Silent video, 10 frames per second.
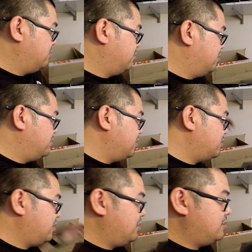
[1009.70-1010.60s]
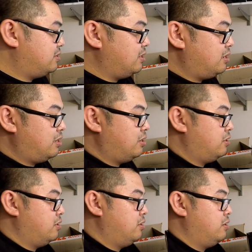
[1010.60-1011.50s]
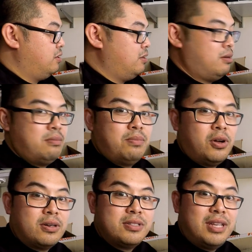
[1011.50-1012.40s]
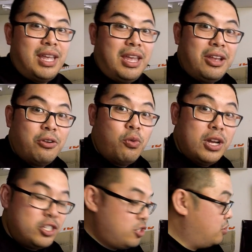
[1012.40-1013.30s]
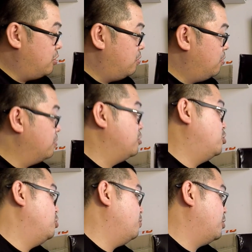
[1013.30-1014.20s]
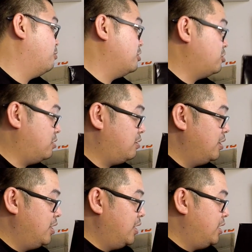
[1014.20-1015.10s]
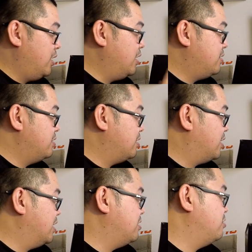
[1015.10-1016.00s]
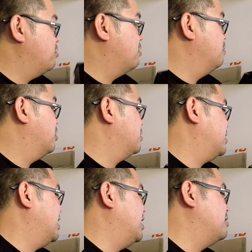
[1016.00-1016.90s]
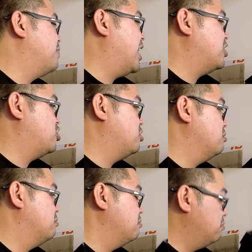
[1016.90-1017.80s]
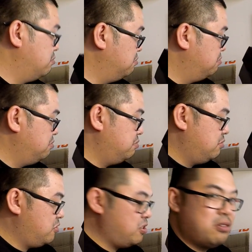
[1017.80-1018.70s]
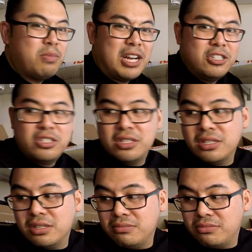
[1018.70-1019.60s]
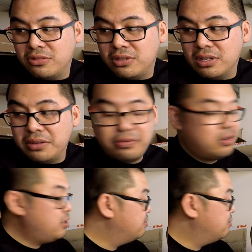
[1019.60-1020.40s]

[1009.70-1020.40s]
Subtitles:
so this is the box in question, or the shoe in question. Yes, it's a classic Jordan box. It is bashed. It got bashed in the delivery.